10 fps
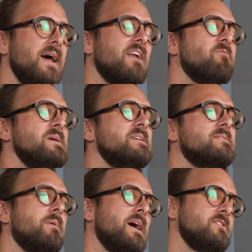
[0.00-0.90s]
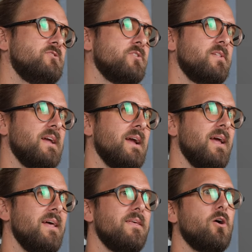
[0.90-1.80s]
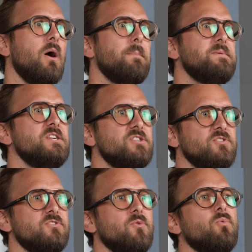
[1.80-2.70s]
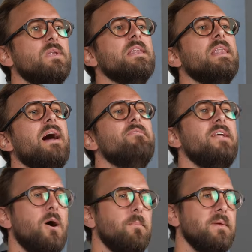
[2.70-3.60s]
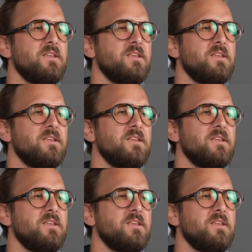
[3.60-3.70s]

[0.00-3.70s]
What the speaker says: and if peace of mind is your thing, then our opticians would love to help you.